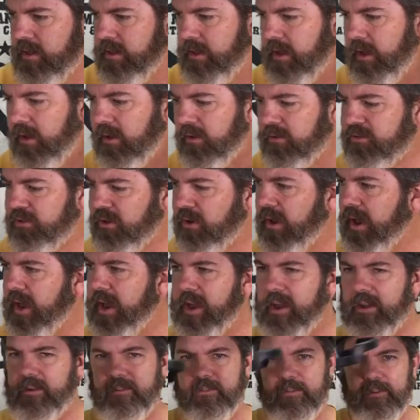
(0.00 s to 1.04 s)
they also
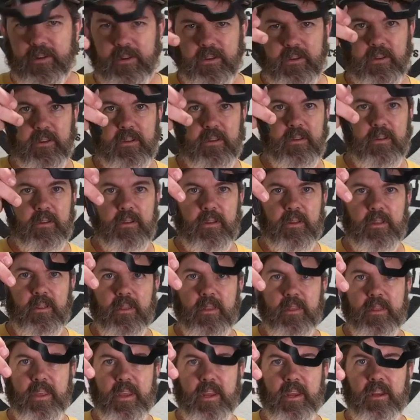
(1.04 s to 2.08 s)
have
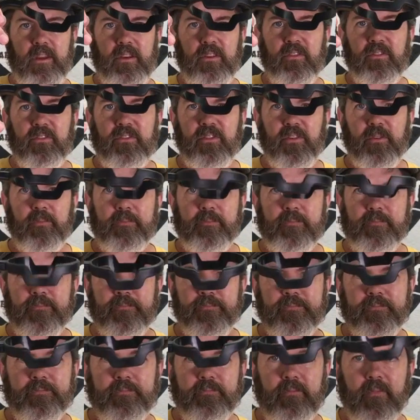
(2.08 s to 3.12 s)
these
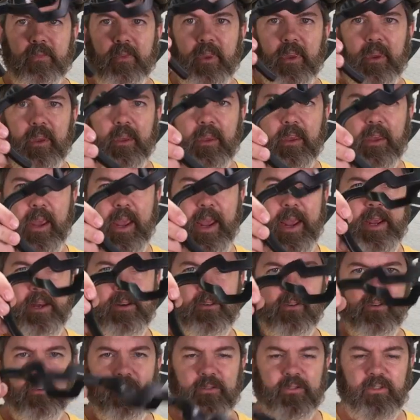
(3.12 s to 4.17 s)

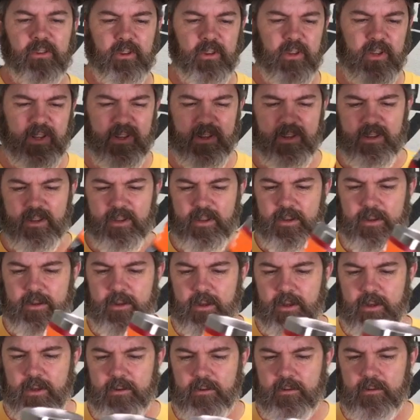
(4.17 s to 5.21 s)
handles,
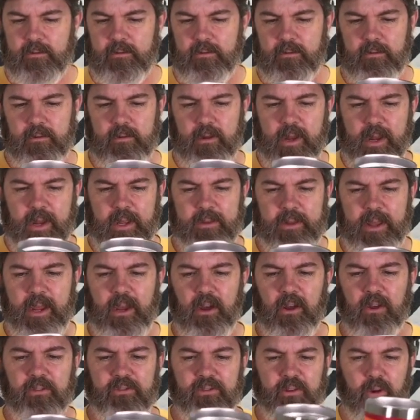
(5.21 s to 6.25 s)
and they
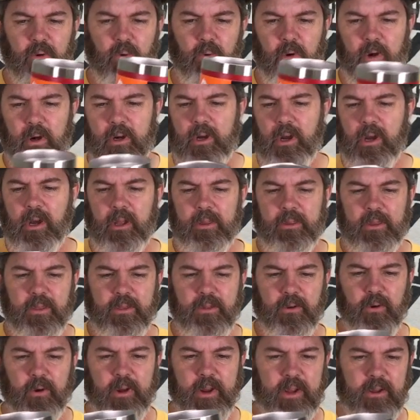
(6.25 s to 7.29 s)
also work on the
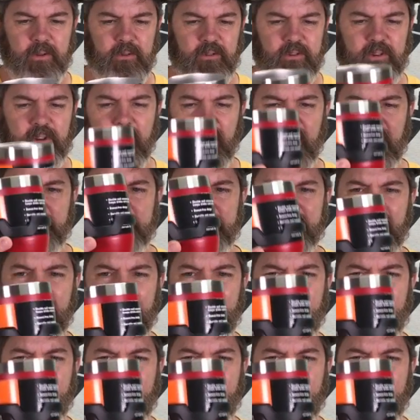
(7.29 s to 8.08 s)
30 ounce cup.